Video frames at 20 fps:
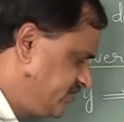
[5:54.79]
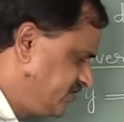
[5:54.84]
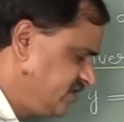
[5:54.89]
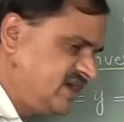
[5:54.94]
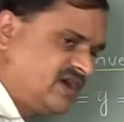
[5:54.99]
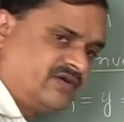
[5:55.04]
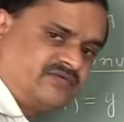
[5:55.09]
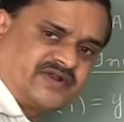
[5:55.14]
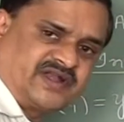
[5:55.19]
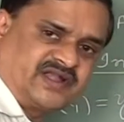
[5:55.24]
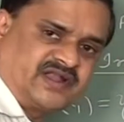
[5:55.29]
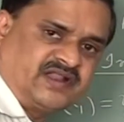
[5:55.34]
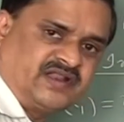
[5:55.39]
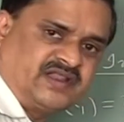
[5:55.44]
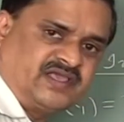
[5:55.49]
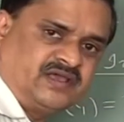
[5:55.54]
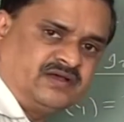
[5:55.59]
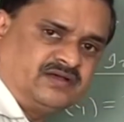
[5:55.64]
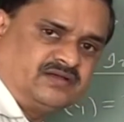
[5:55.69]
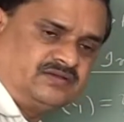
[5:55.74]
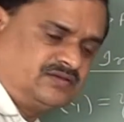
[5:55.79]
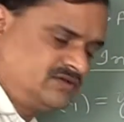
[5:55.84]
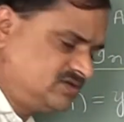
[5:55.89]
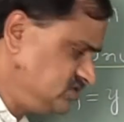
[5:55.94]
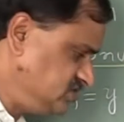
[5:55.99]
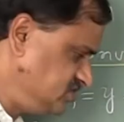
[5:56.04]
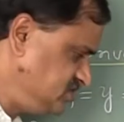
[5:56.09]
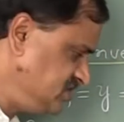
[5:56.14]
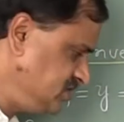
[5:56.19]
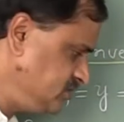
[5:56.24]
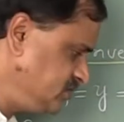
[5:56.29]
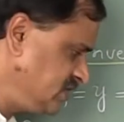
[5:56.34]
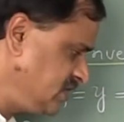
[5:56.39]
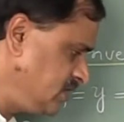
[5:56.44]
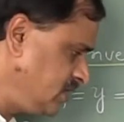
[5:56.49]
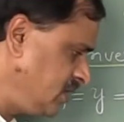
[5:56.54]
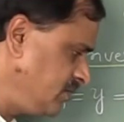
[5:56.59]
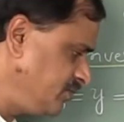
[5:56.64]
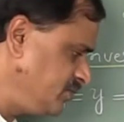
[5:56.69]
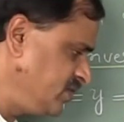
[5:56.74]
See, I have written here
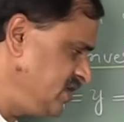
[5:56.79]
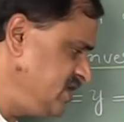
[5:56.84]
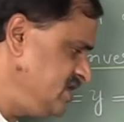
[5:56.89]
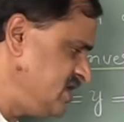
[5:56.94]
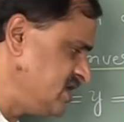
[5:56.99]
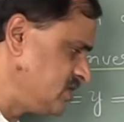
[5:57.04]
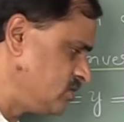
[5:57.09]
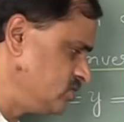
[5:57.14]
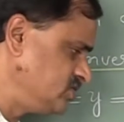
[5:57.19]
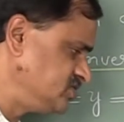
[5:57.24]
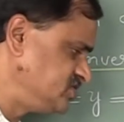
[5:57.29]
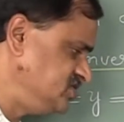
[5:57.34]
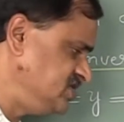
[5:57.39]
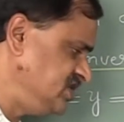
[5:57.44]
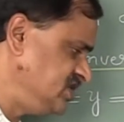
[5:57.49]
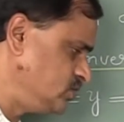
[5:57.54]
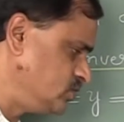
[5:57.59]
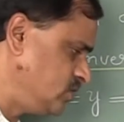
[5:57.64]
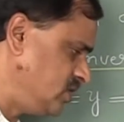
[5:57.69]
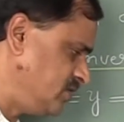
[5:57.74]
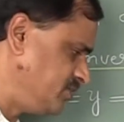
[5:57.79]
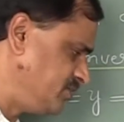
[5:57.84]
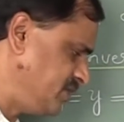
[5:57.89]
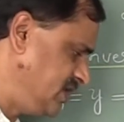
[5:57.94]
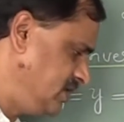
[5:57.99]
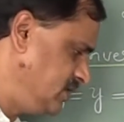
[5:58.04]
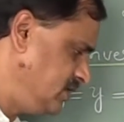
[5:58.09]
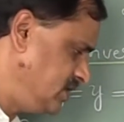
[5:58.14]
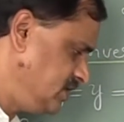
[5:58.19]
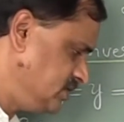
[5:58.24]
g1 of y equals g2 of y.